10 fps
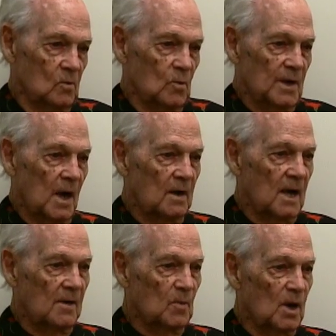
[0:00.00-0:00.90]
when I
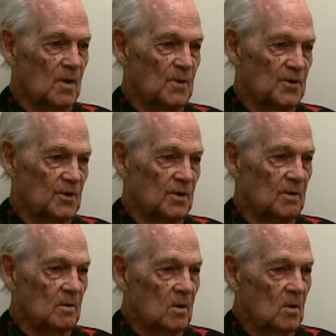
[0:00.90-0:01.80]
got my
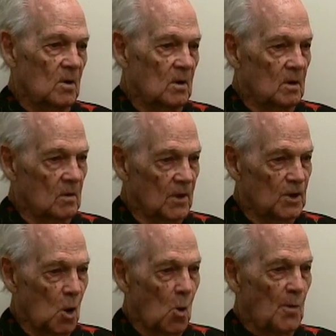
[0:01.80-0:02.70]
commission, they
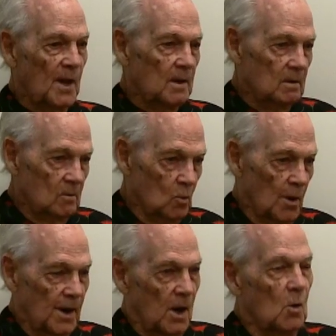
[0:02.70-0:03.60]
told me that
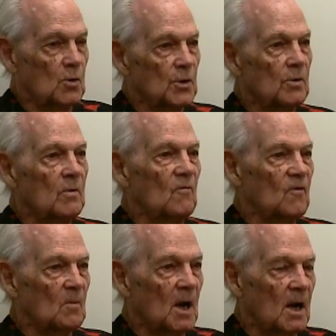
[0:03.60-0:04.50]
where to go to
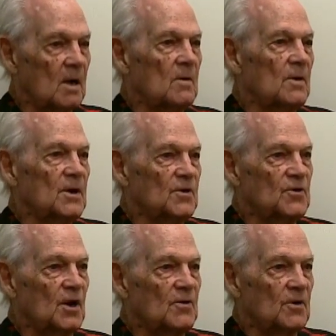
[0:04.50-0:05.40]
for my
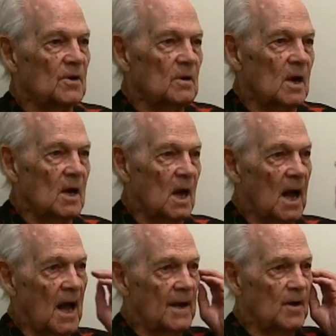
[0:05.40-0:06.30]
initiation.
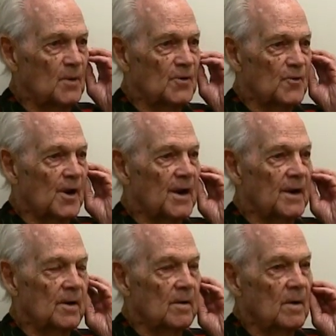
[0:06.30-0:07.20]
I had to be
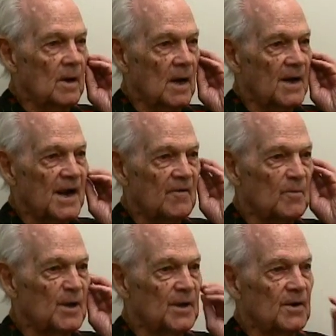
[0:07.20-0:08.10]
trained. I'd
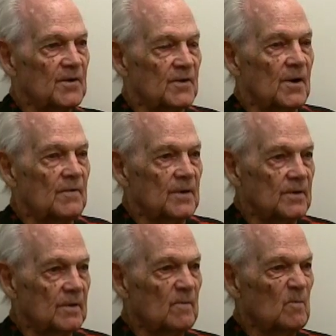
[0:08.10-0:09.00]
never been in the service.
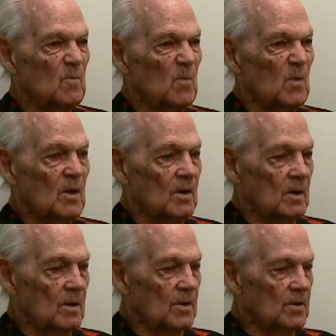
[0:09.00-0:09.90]

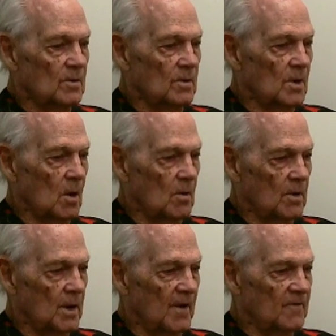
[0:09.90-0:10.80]
You know,
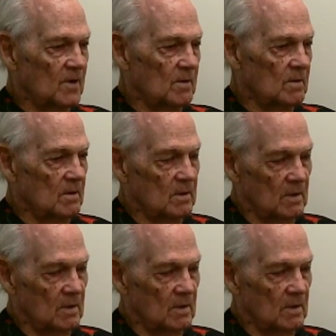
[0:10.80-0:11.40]
you have to,